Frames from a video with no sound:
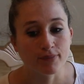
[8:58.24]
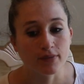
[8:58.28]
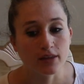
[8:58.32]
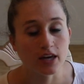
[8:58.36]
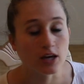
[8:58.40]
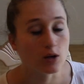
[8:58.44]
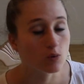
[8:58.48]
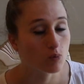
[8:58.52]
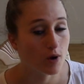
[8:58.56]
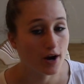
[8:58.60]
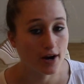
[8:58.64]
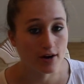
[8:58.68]

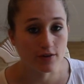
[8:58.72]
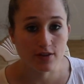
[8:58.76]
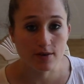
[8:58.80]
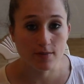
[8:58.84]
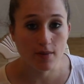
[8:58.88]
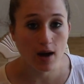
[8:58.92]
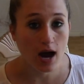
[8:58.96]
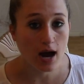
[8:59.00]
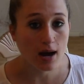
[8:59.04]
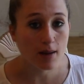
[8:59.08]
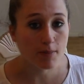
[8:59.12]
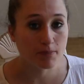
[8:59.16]
can wear
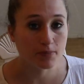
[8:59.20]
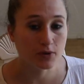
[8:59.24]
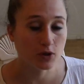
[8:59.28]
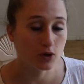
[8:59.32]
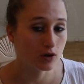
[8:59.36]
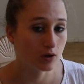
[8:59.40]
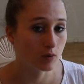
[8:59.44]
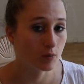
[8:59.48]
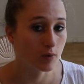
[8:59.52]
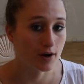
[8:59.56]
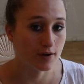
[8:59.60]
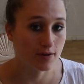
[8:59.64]
them up, you
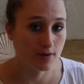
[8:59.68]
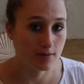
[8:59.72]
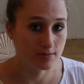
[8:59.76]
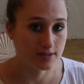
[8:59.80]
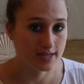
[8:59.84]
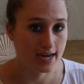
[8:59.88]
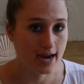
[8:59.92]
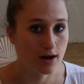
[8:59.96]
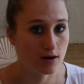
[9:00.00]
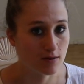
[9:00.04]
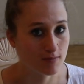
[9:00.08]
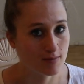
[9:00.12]
can wear them
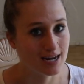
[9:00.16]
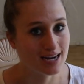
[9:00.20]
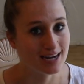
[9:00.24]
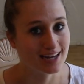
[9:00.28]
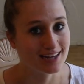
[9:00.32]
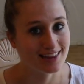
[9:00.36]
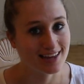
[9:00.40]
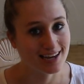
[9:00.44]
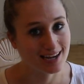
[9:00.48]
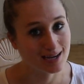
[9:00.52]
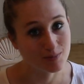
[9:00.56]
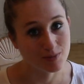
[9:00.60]
down,
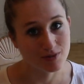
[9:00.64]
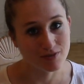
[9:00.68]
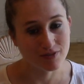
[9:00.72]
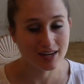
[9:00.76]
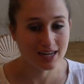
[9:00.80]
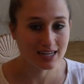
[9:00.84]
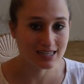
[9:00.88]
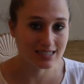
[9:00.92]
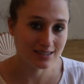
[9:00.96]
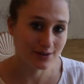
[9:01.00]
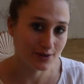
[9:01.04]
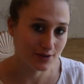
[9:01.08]
meaning they can be
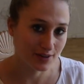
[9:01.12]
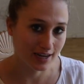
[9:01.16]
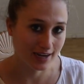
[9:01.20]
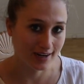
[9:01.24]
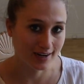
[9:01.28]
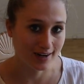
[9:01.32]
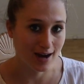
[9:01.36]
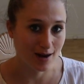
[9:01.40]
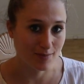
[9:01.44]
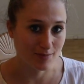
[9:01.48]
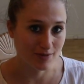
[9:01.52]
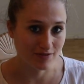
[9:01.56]
fancy or they
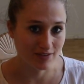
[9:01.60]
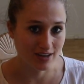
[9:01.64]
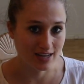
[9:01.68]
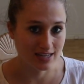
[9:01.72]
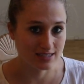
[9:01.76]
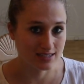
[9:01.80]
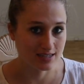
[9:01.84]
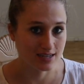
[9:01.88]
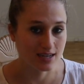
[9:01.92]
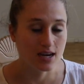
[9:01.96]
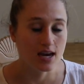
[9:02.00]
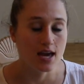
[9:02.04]
cannot be
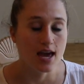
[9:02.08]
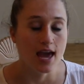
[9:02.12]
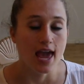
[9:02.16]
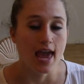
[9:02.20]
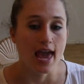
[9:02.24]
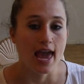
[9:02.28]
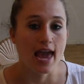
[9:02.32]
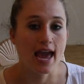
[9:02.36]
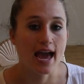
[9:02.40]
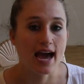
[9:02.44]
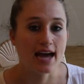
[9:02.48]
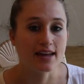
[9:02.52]
fancy.
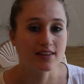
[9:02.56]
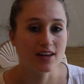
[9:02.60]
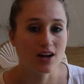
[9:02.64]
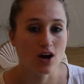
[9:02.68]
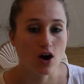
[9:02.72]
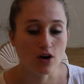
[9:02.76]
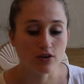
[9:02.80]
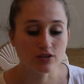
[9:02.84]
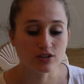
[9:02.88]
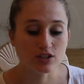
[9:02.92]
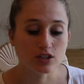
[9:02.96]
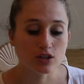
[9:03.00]
And they
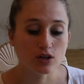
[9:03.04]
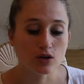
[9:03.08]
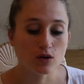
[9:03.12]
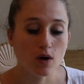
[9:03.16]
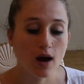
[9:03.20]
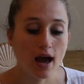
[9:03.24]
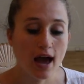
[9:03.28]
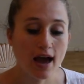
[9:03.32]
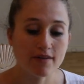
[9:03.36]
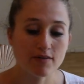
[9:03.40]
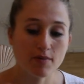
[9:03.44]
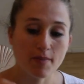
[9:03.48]
also
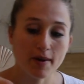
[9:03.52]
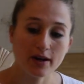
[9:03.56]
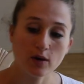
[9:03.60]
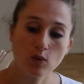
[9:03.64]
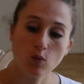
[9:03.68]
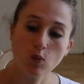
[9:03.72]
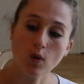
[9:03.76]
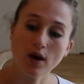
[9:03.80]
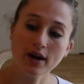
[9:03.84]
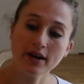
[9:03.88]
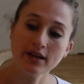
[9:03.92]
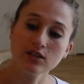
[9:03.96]
have about a
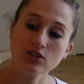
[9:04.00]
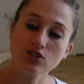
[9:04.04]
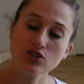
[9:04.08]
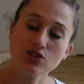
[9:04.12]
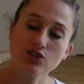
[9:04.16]
1-inch